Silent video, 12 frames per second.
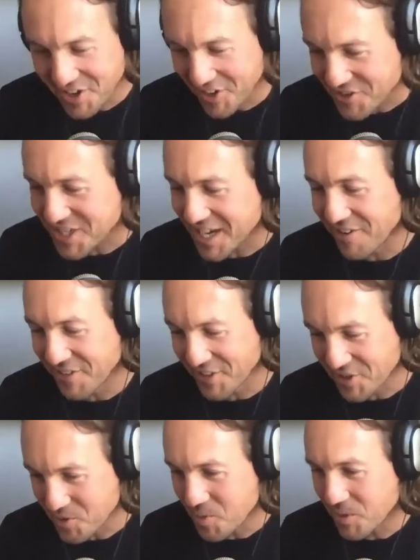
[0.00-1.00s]
Darren, that
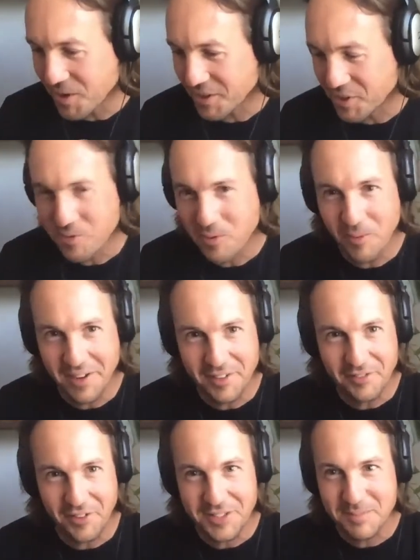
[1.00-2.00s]
you were you were one of
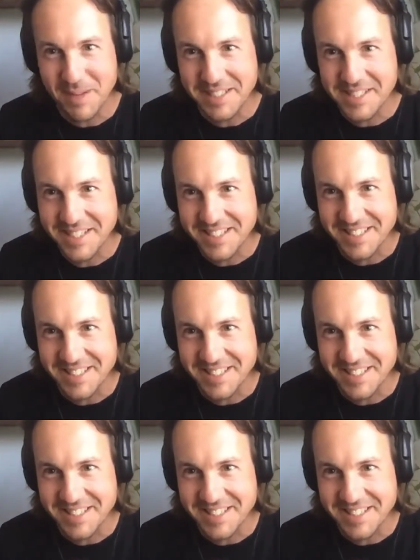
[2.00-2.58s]
Rod's mentees.